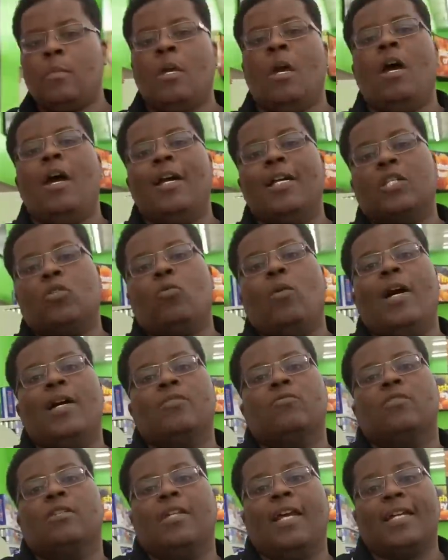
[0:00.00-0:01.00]
All right, squad,
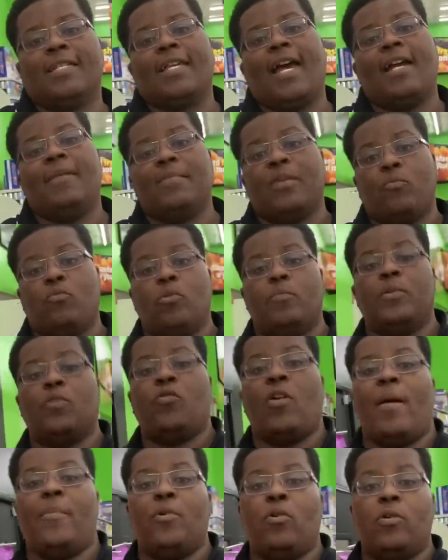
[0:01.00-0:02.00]
so the next item that we'll be
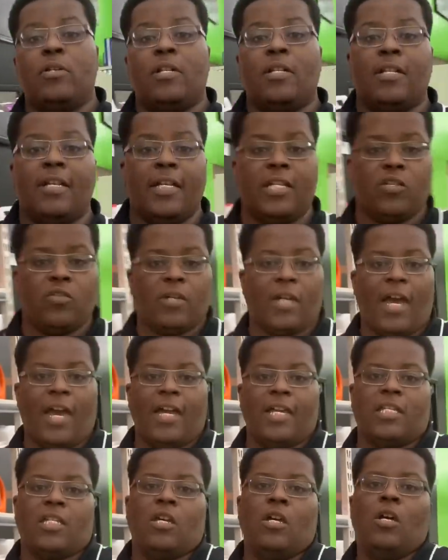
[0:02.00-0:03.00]
grabbing on the list, you
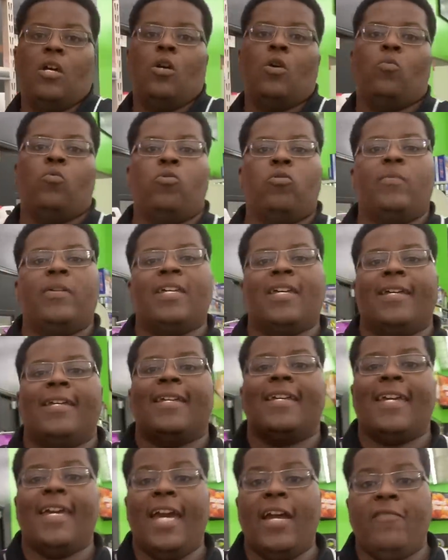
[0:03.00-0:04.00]
guys, we'll be
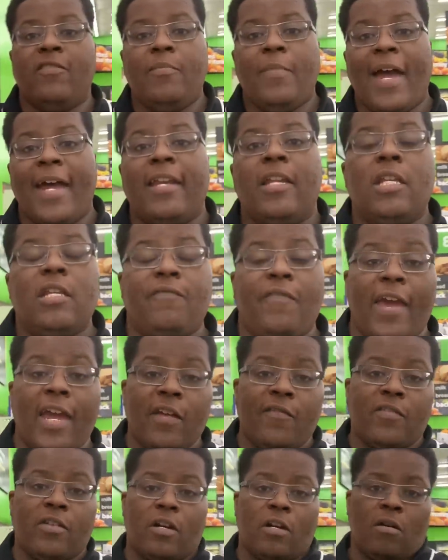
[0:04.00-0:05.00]
getting everybody's
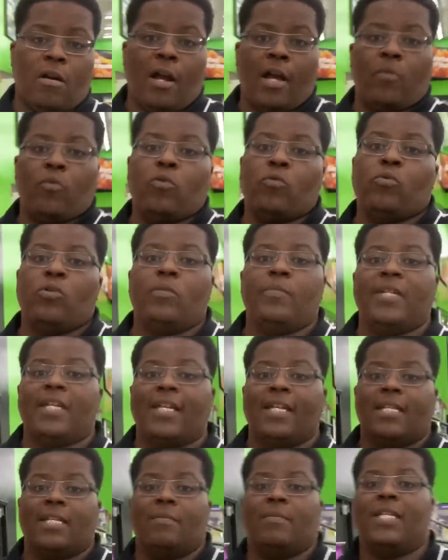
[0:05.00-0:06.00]
favorite, all right? We'll be
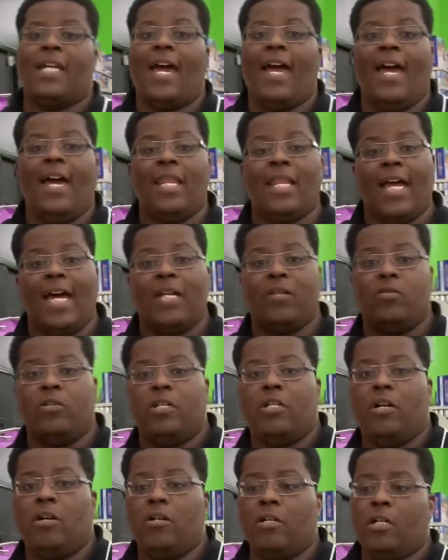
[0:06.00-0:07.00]
getting some Tide laundry
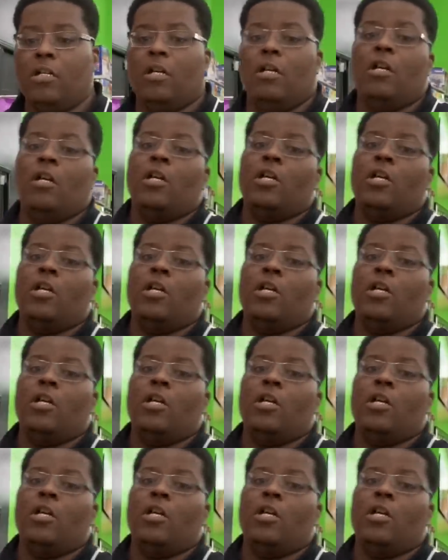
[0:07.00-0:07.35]
detergent.